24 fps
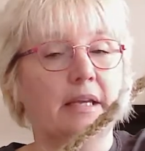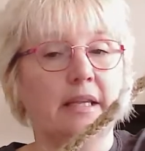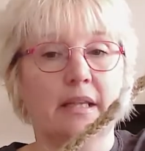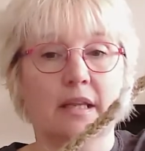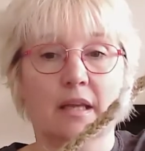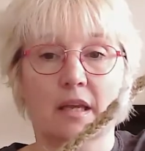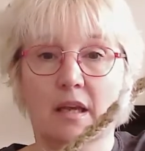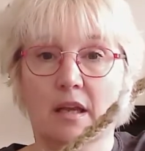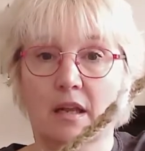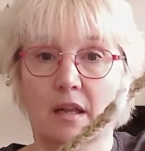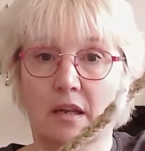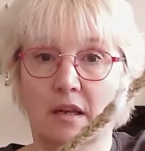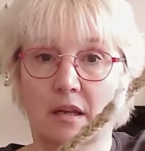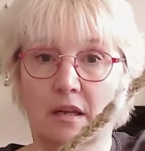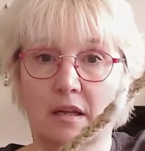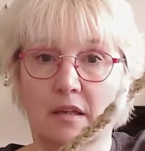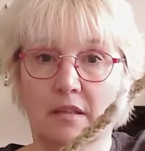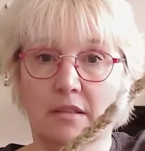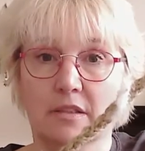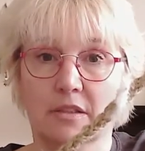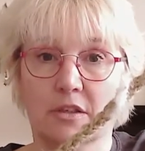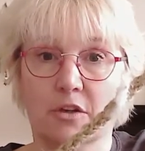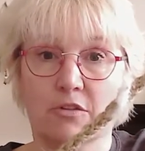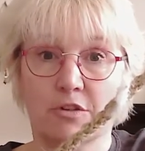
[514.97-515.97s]
in the
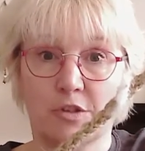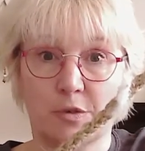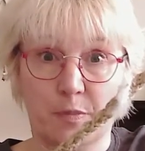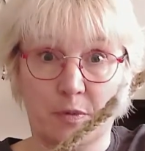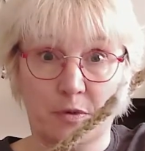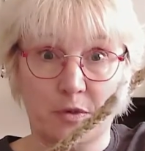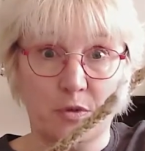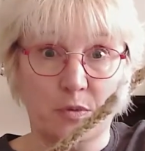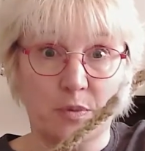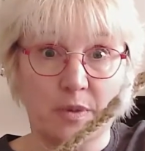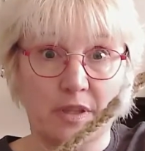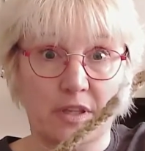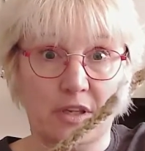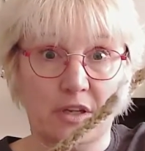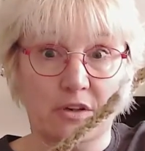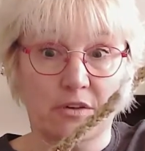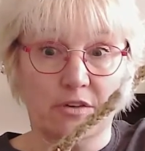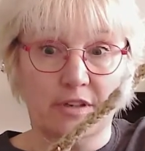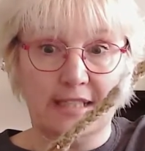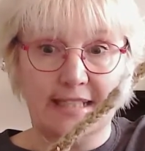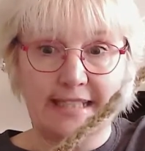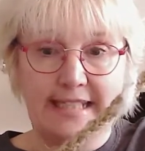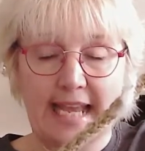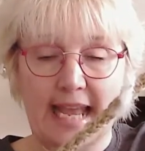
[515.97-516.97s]
colour to correspond with
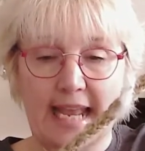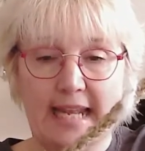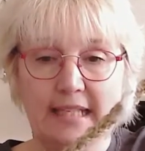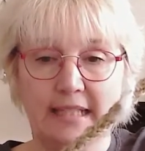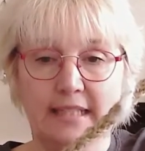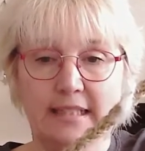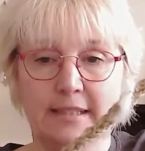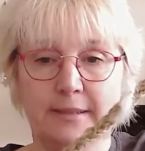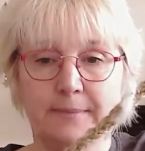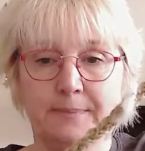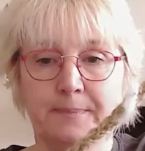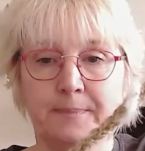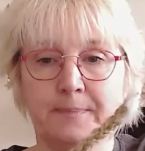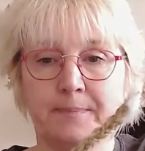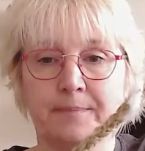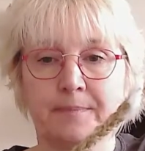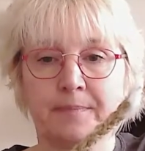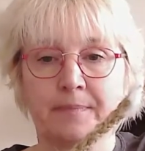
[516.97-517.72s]
your intent.